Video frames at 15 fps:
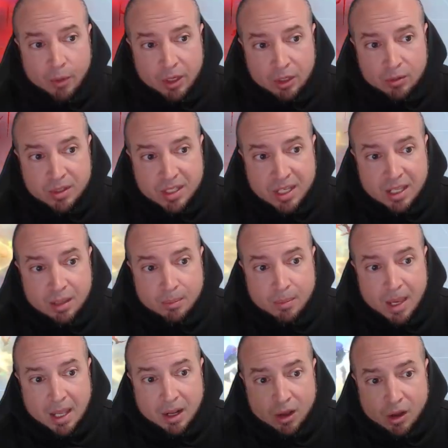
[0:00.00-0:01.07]
And when you see the
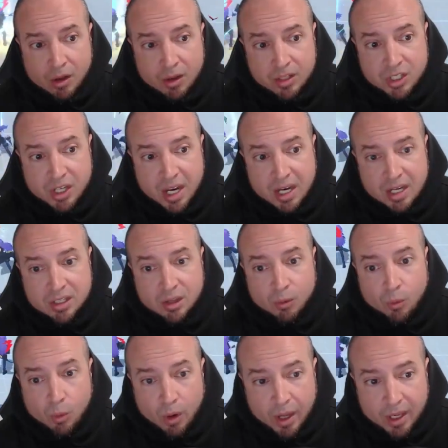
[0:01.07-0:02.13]
mana cost change
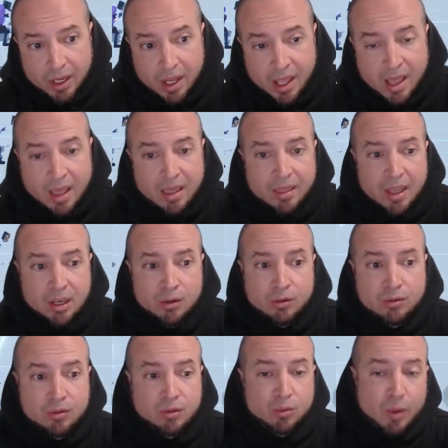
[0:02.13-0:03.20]
to 1, then
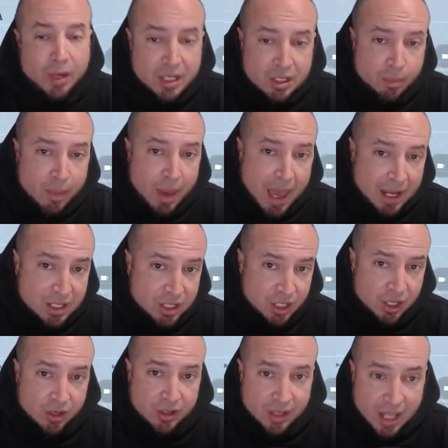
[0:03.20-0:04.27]
you switch back
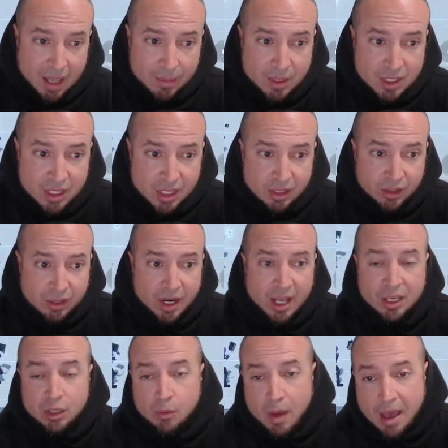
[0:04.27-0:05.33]
to your damage dealer
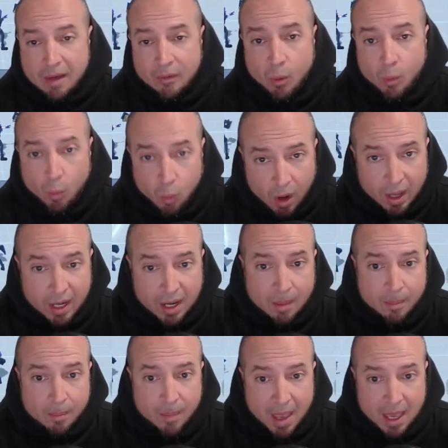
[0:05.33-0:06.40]
and you have a
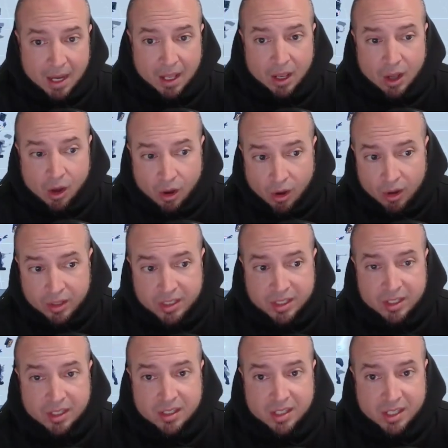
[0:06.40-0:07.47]
1 mana
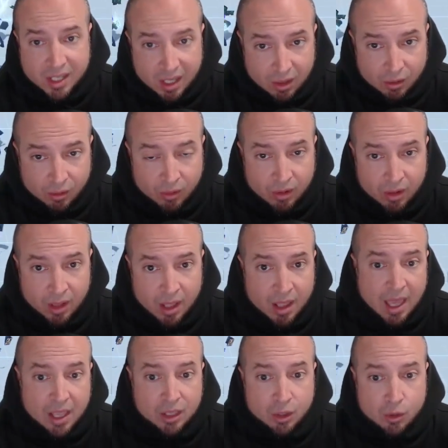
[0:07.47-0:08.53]
cost skill
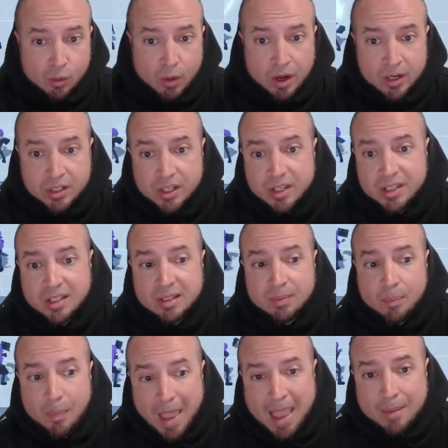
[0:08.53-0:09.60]
that you are just